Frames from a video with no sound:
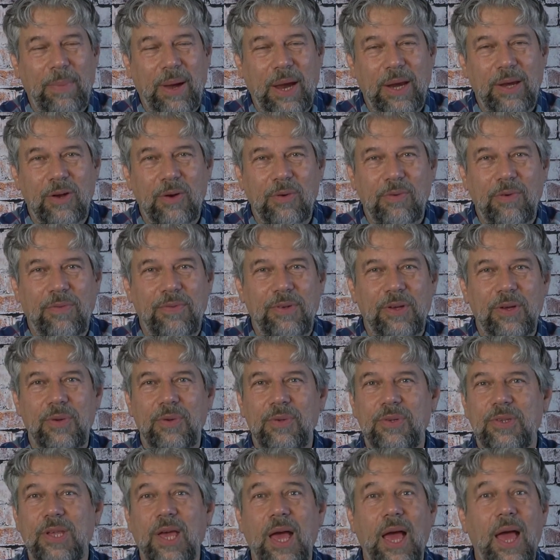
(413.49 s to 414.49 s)
my new
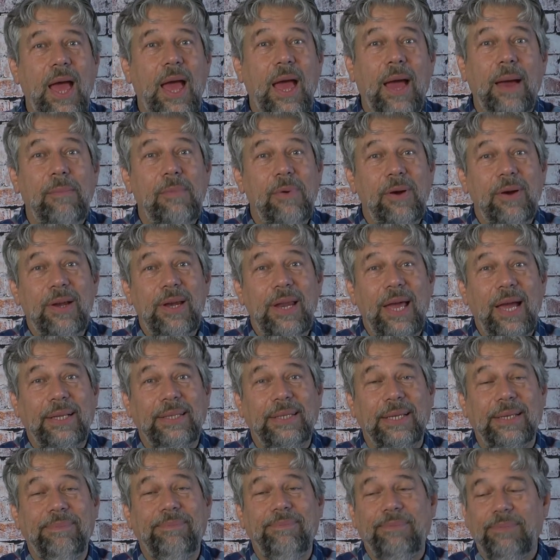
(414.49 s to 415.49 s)
reviews. We're
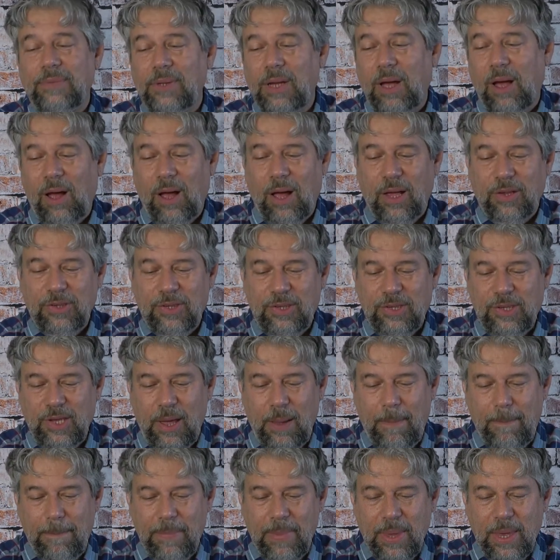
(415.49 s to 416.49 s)
connected.
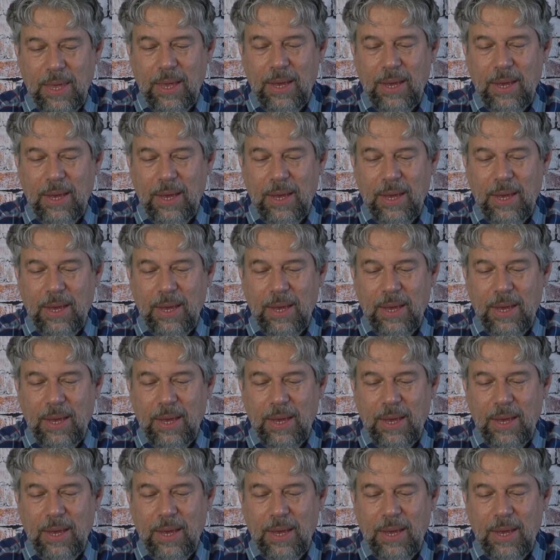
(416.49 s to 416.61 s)
Awesome.